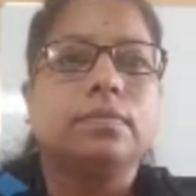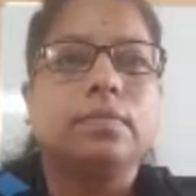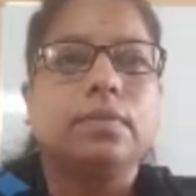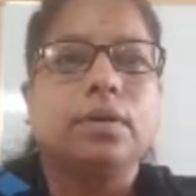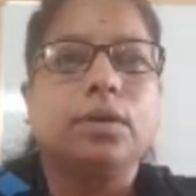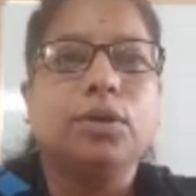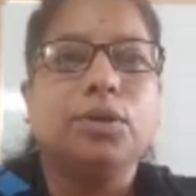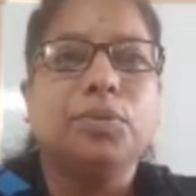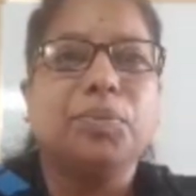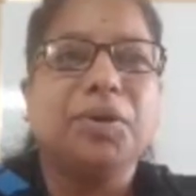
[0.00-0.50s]

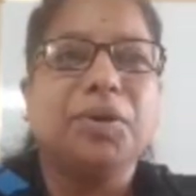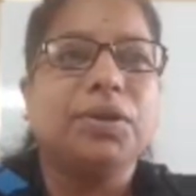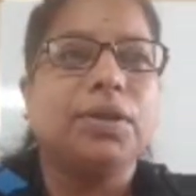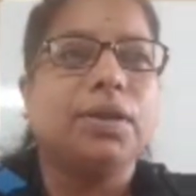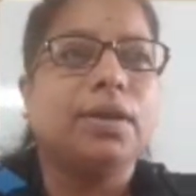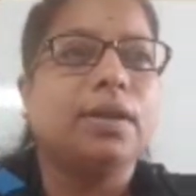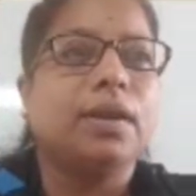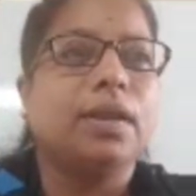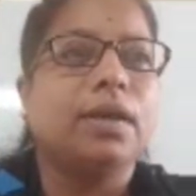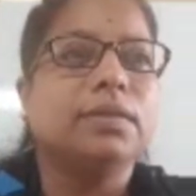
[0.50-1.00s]
Good
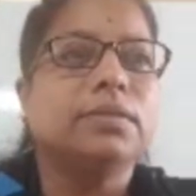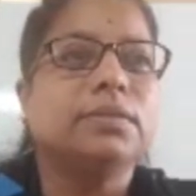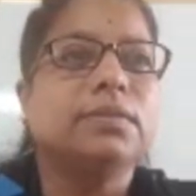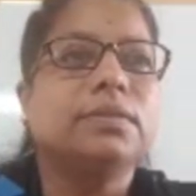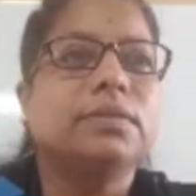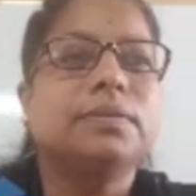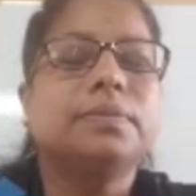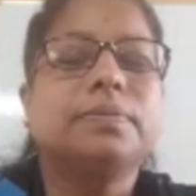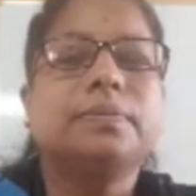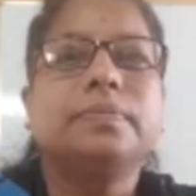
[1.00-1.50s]
morning,
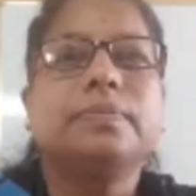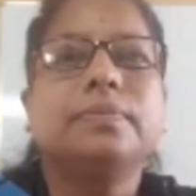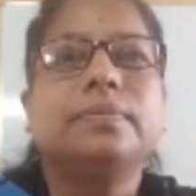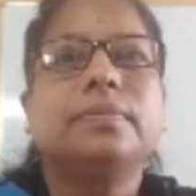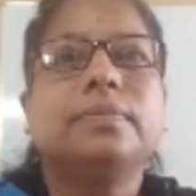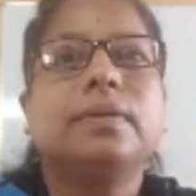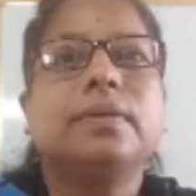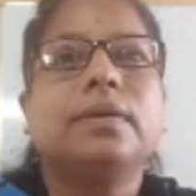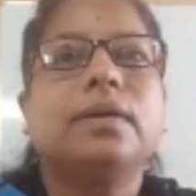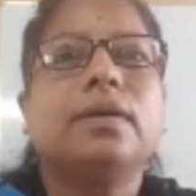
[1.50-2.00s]
class.
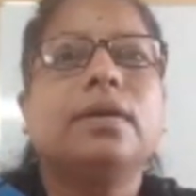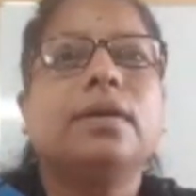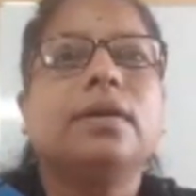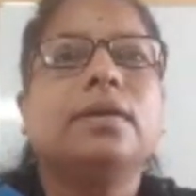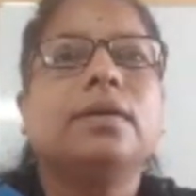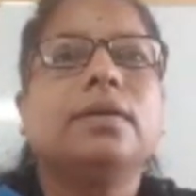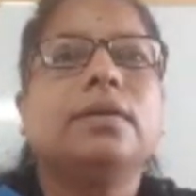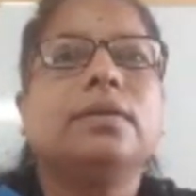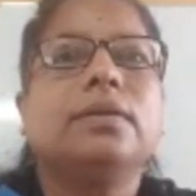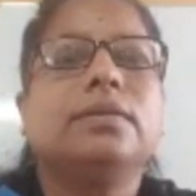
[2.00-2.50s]

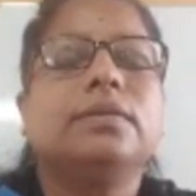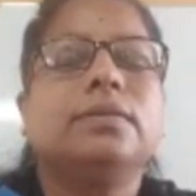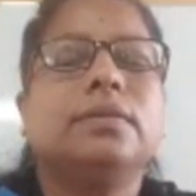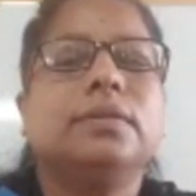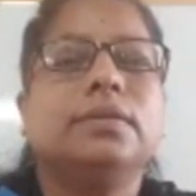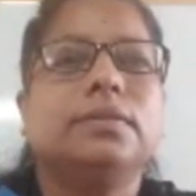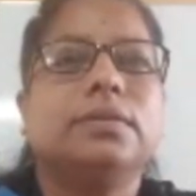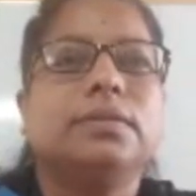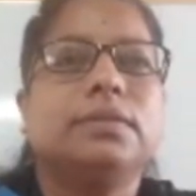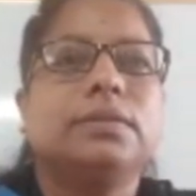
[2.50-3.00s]

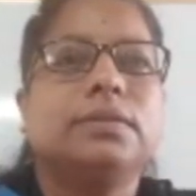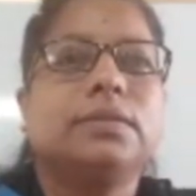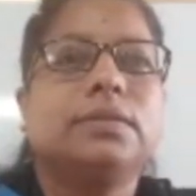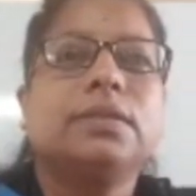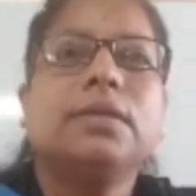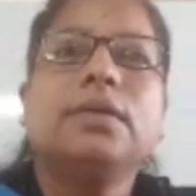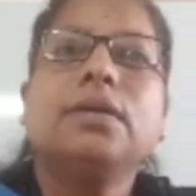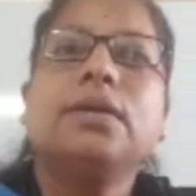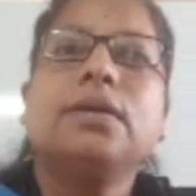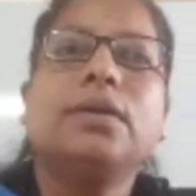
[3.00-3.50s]
This
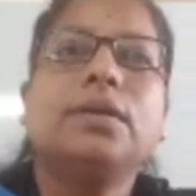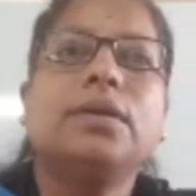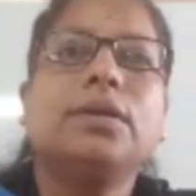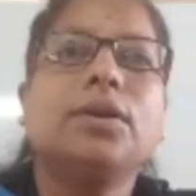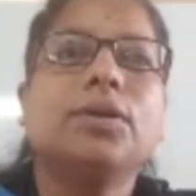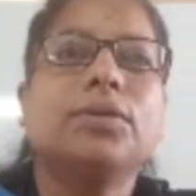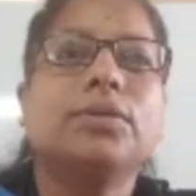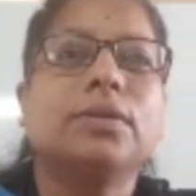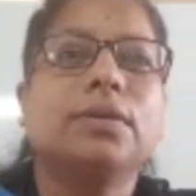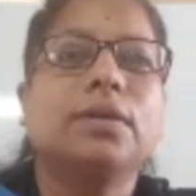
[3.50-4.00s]
is
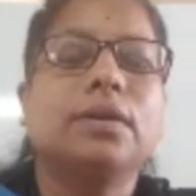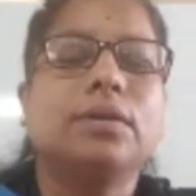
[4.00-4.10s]
Dr.